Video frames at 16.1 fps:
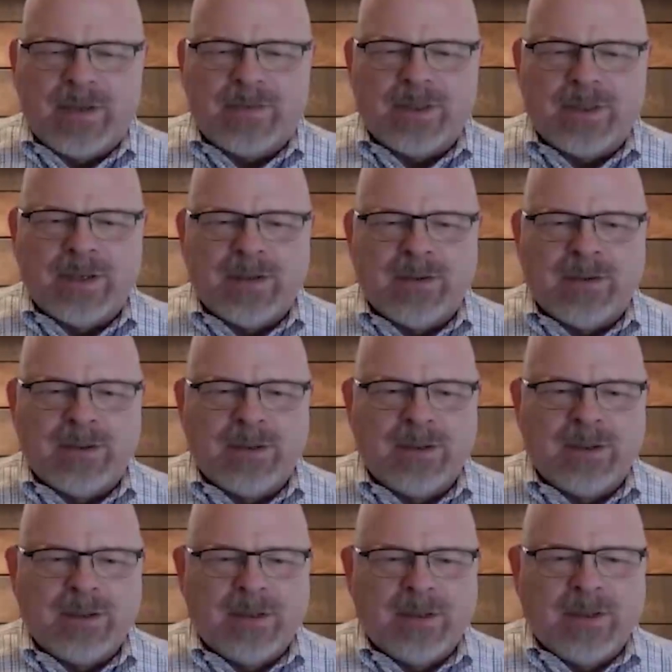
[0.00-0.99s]
faith
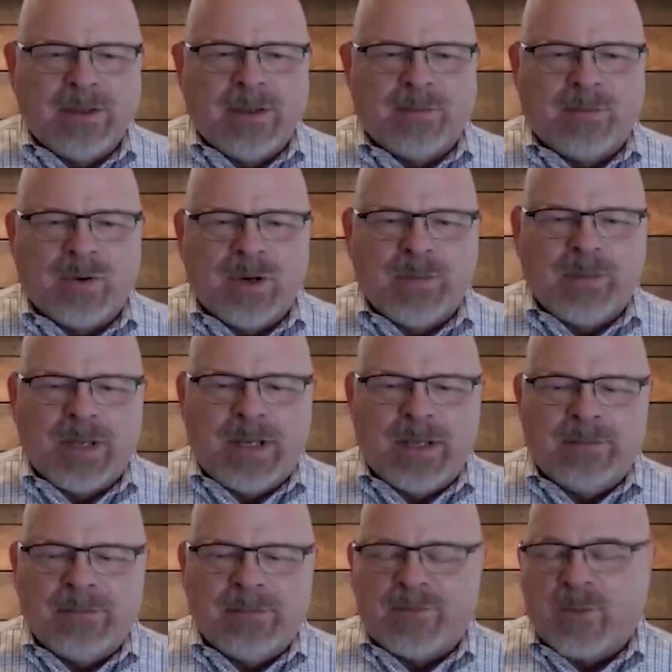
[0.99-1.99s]
in the print
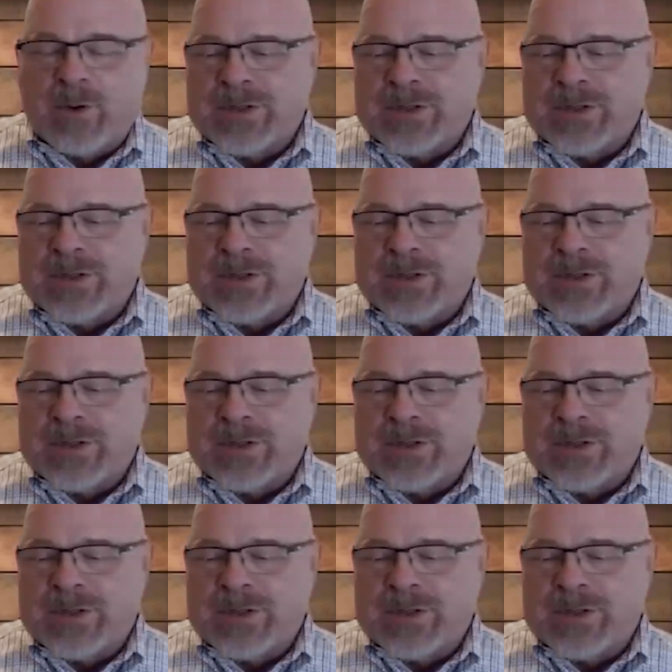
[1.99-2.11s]
media.